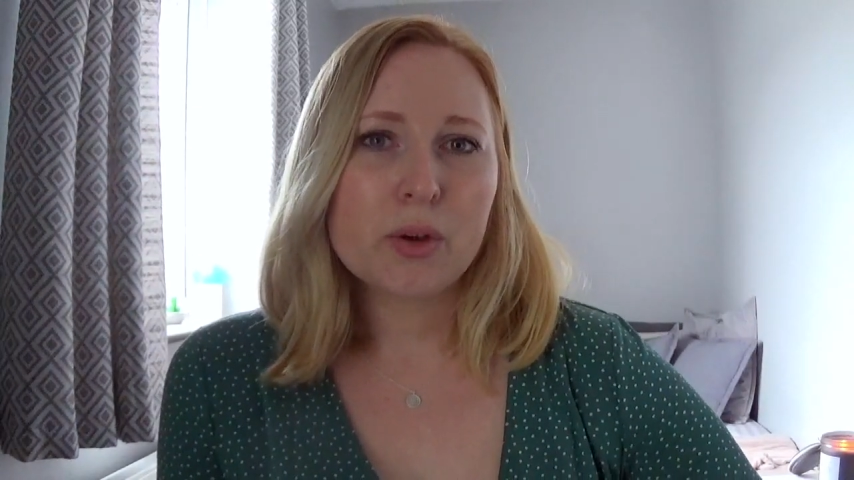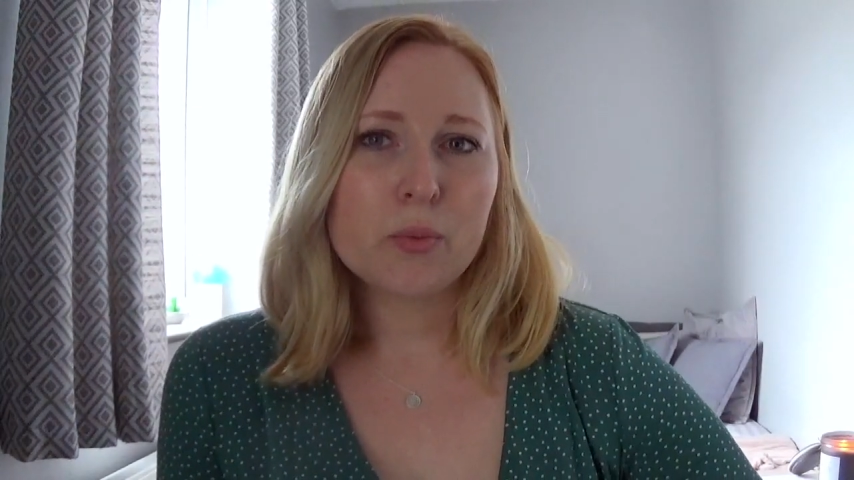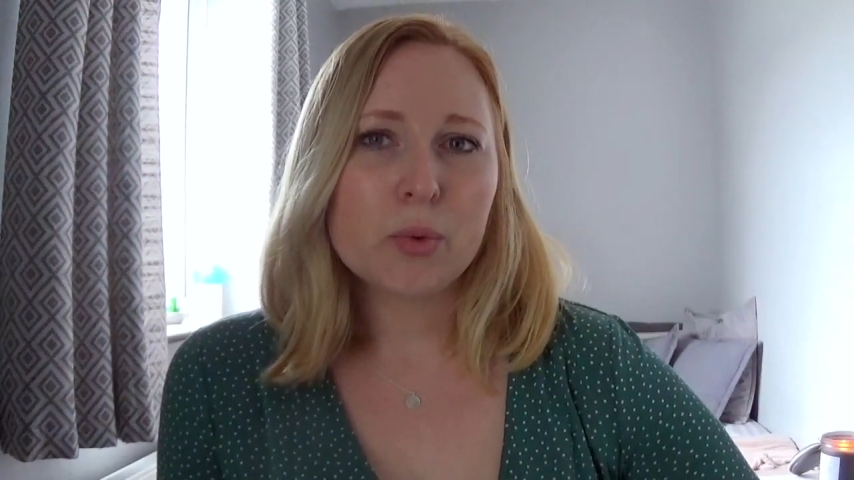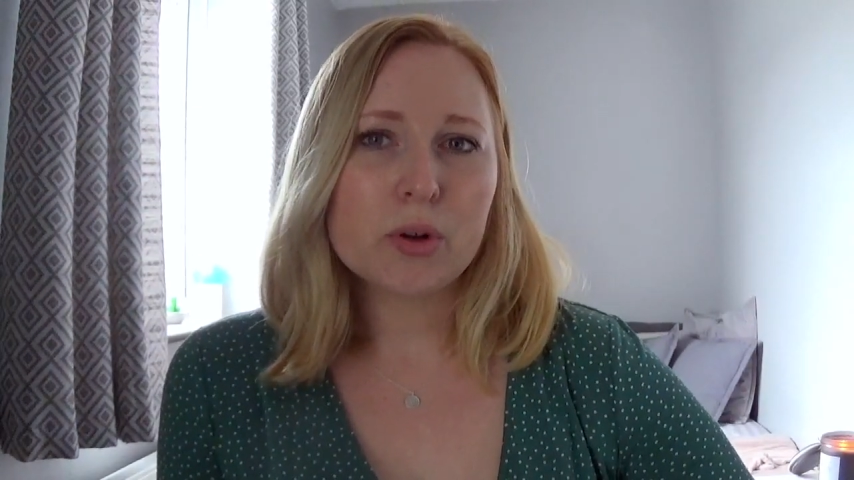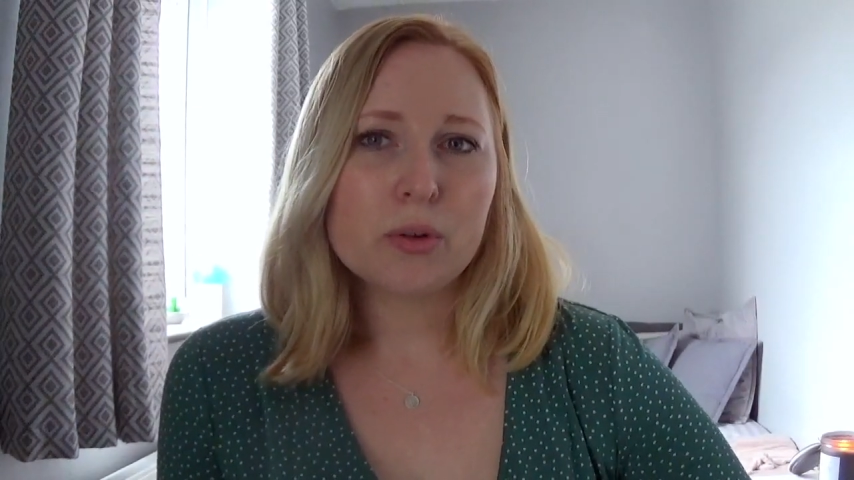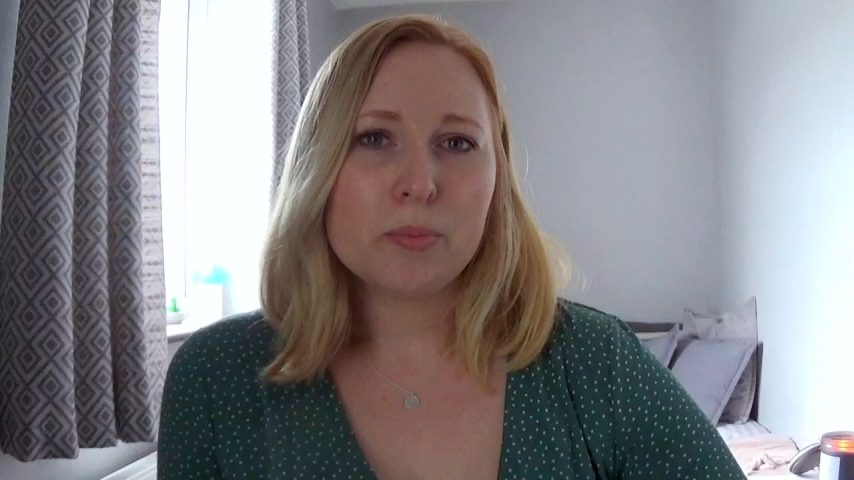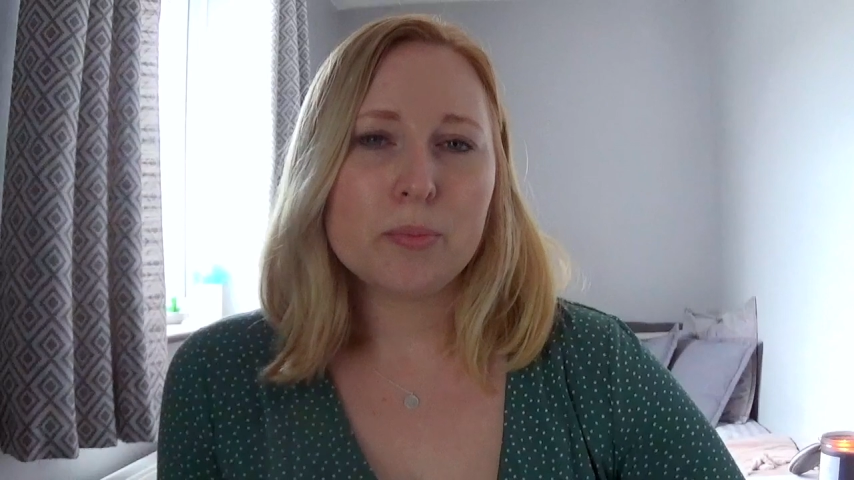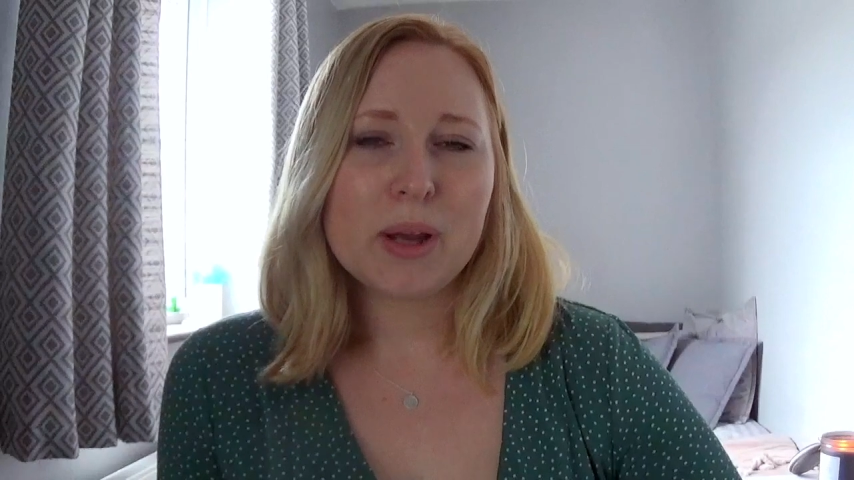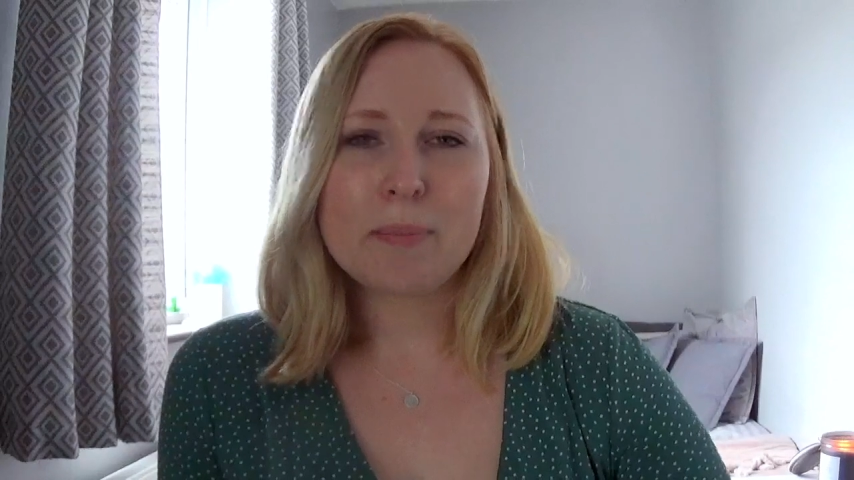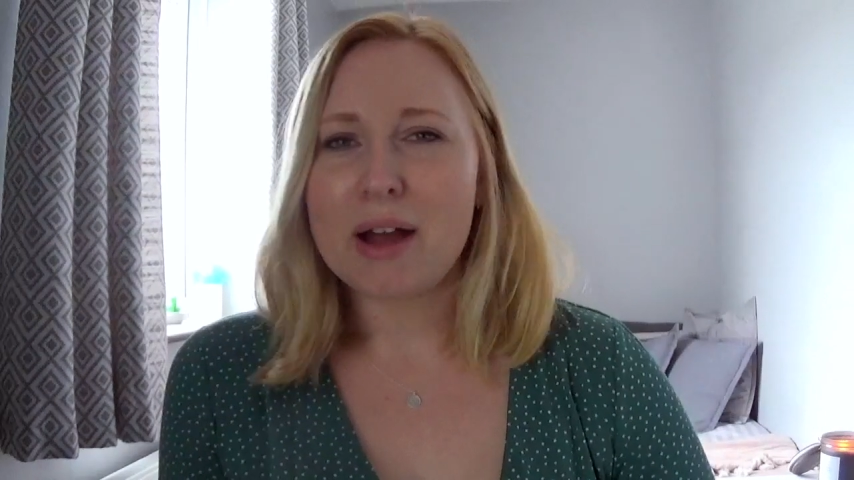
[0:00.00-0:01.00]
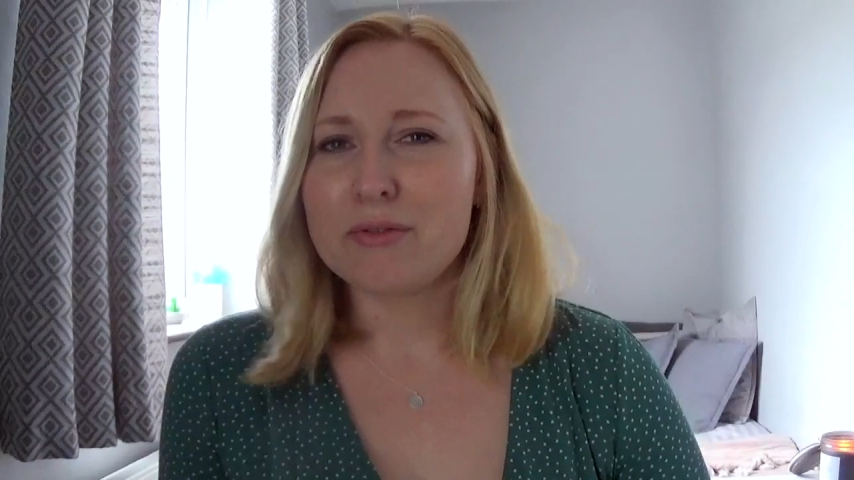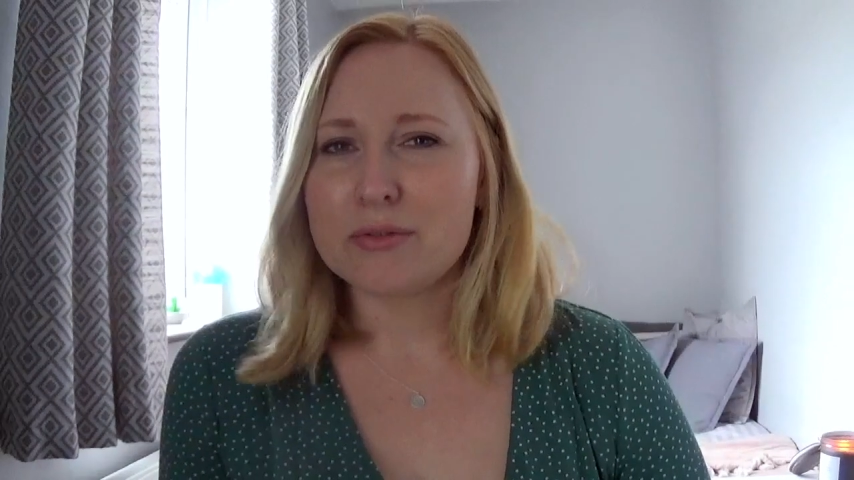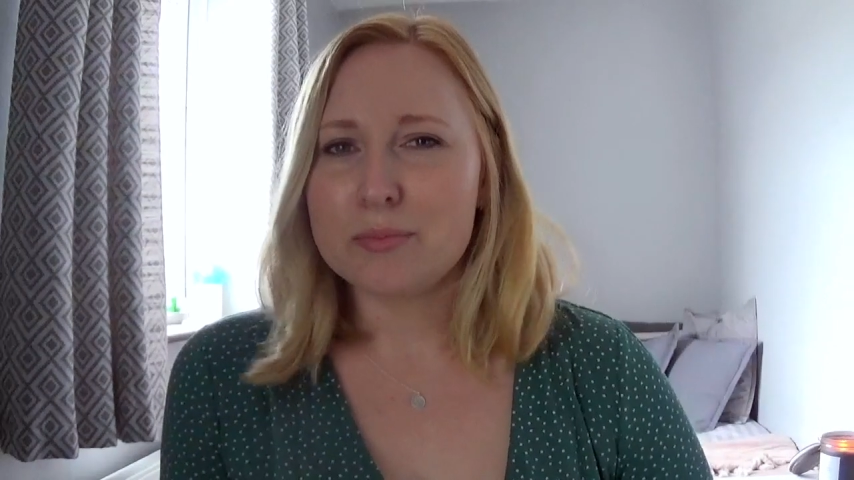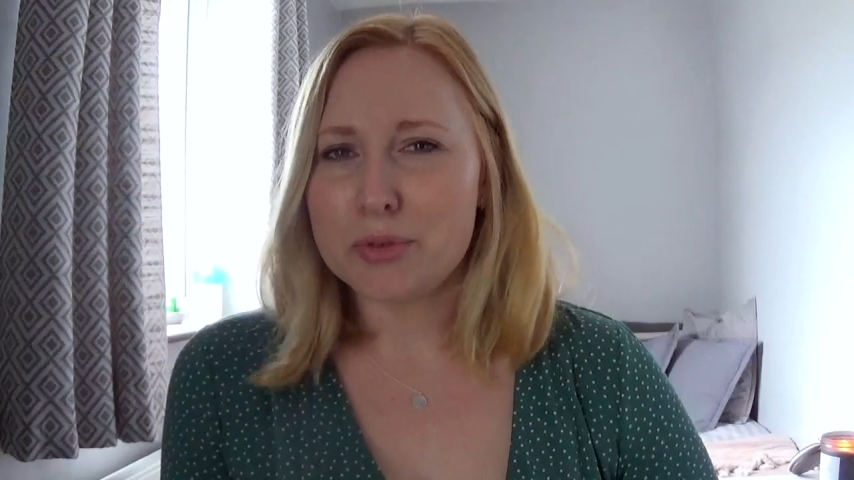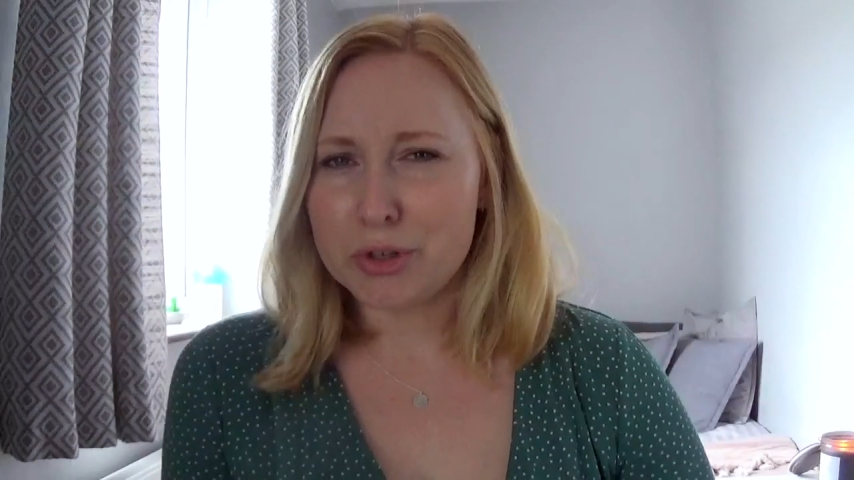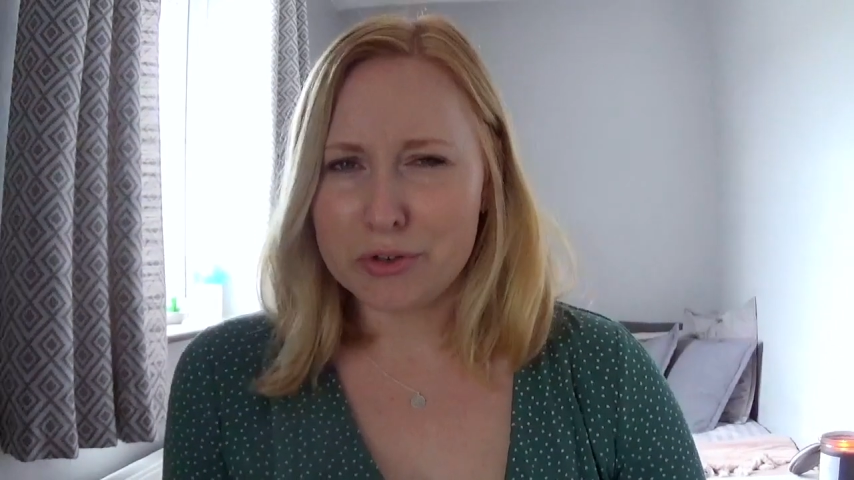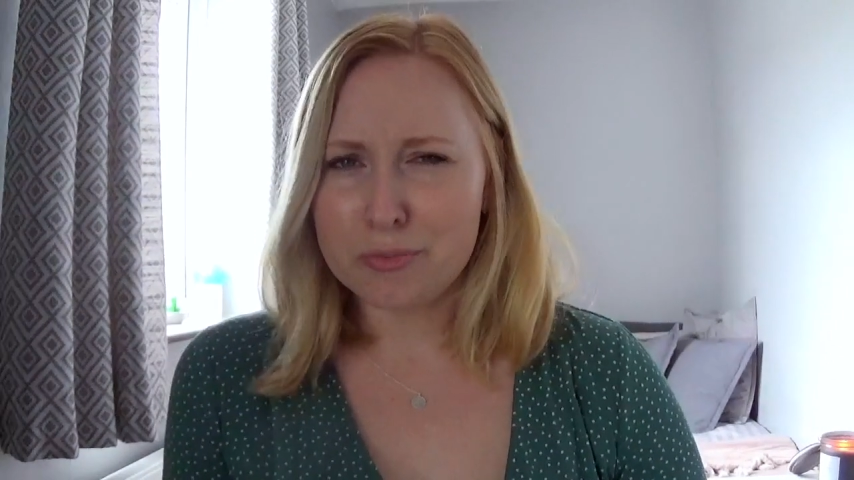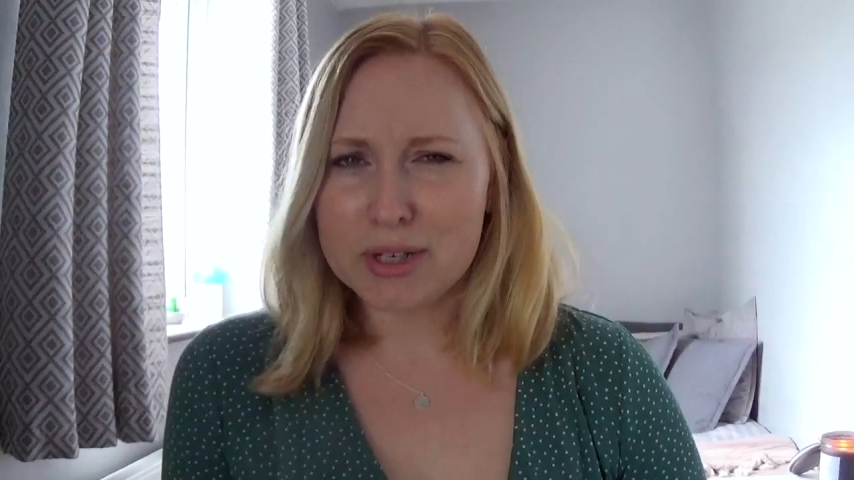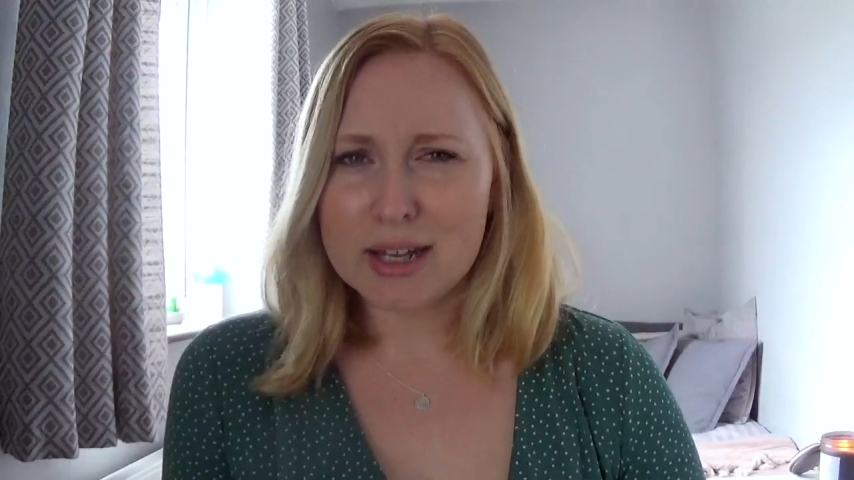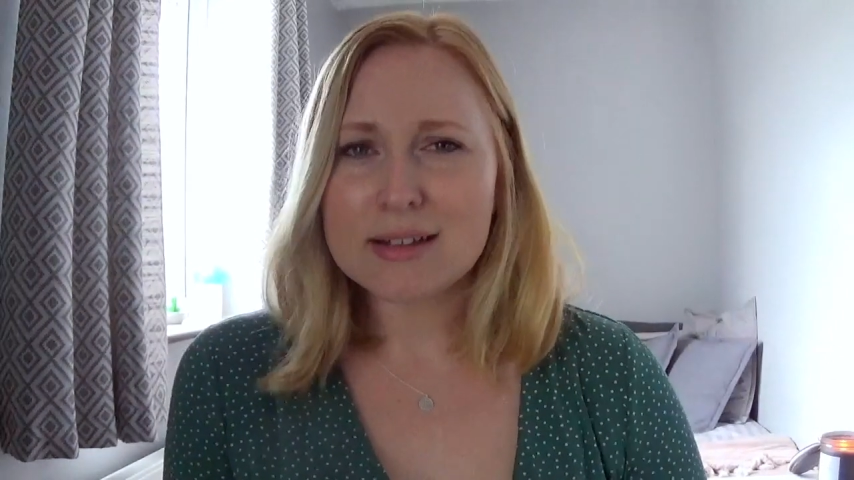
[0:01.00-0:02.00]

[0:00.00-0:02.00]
will be a better improvement.